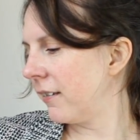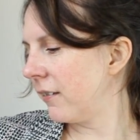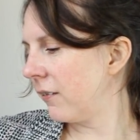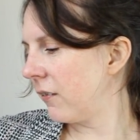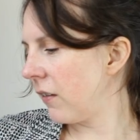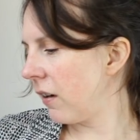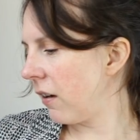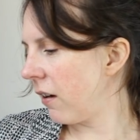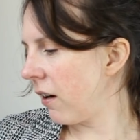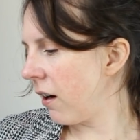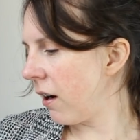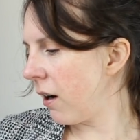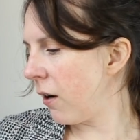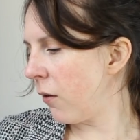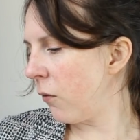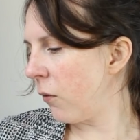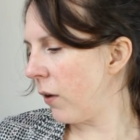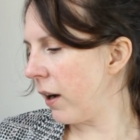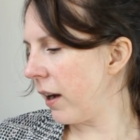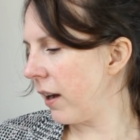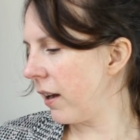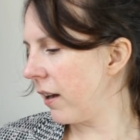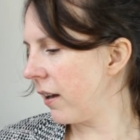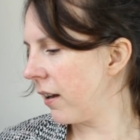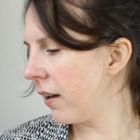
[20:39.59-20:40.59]
Where are
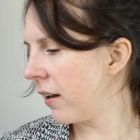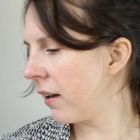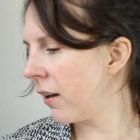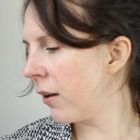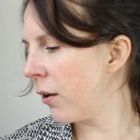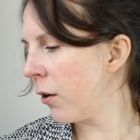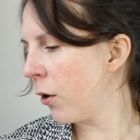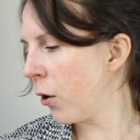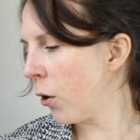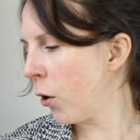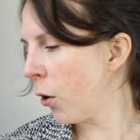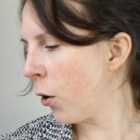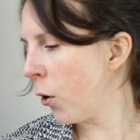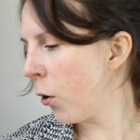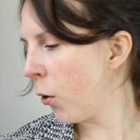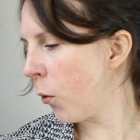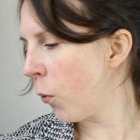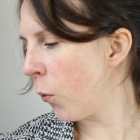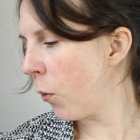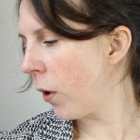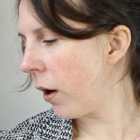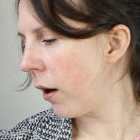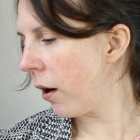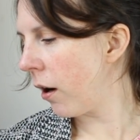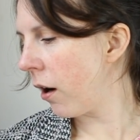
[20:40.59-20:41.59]
we?
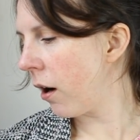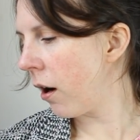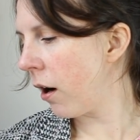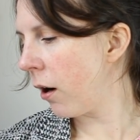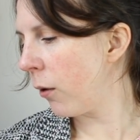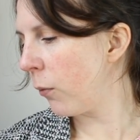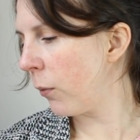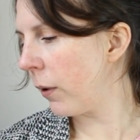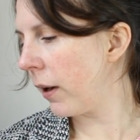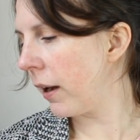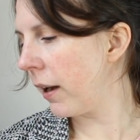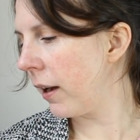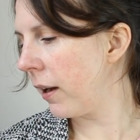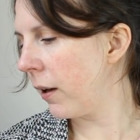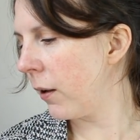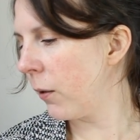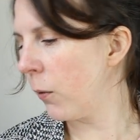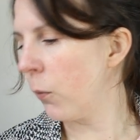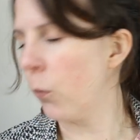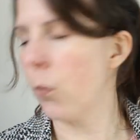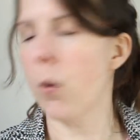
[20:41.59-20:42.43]
Where are we?